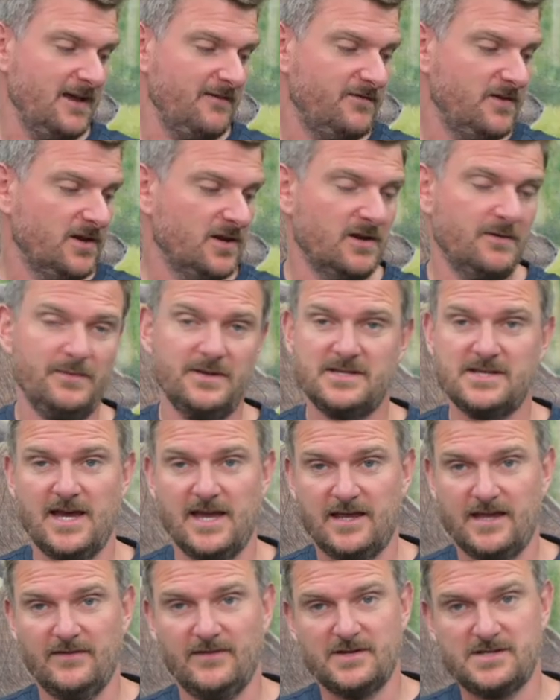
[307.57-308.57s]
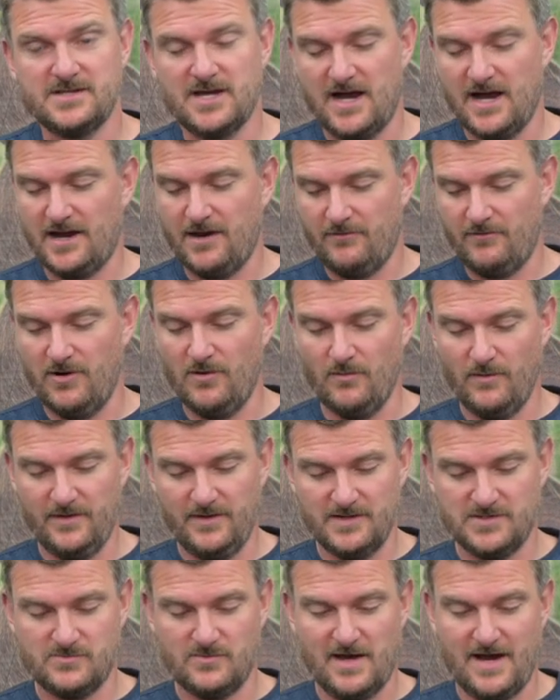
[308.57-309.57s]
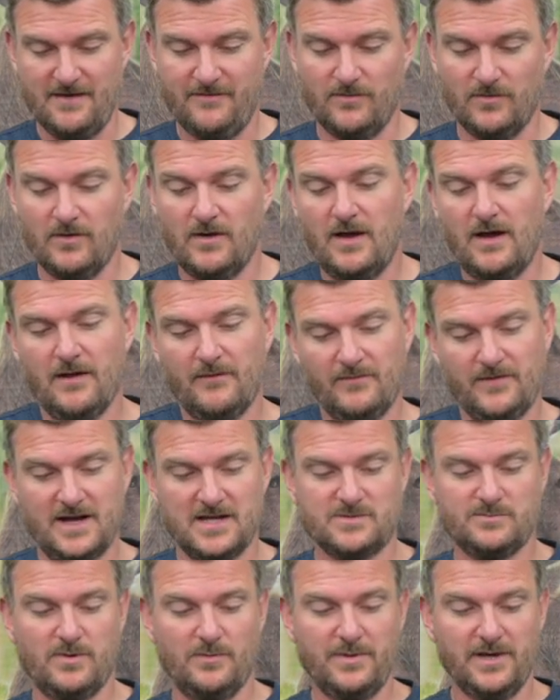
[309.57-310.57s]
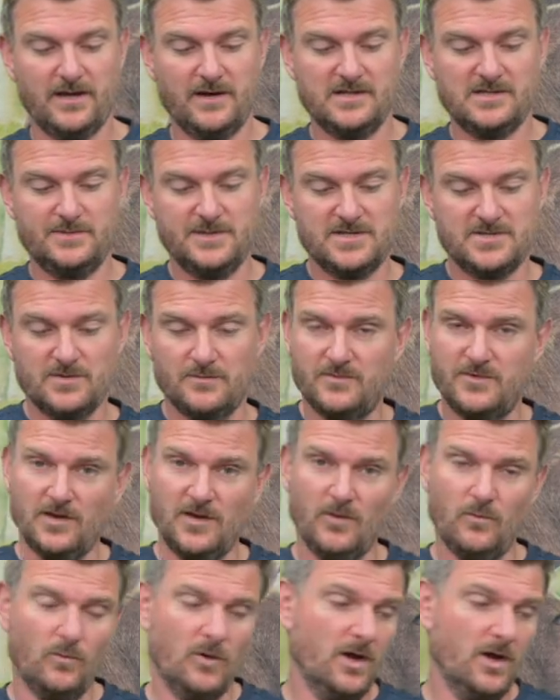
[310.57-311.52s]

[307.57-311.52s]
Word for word: if you're going to be taking the target route with this rifle, that's probably going to be something you